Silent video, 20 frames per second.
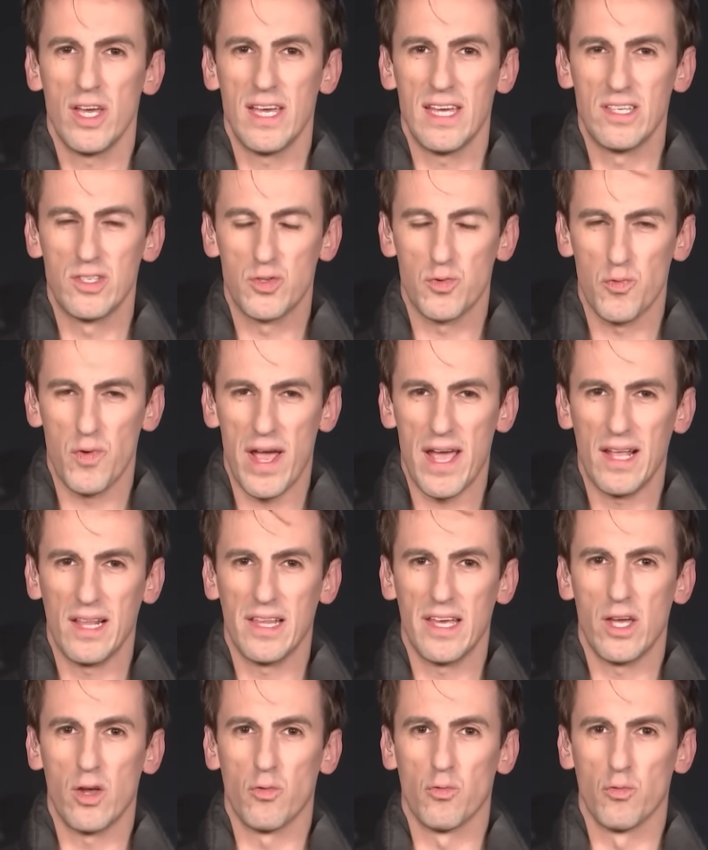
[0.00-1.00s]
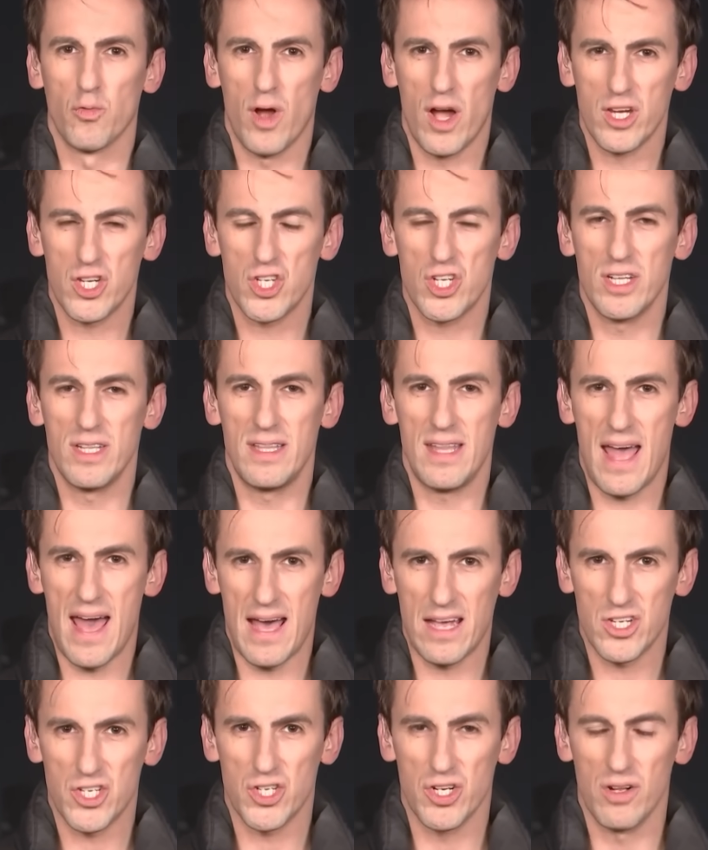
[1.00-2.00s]
Israeli Russian
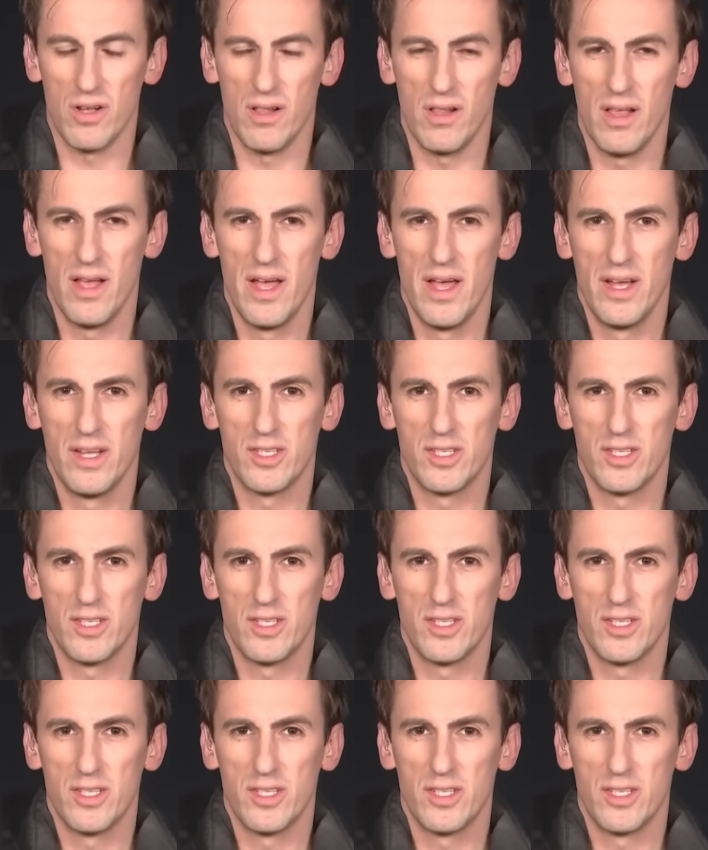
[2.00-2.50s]
national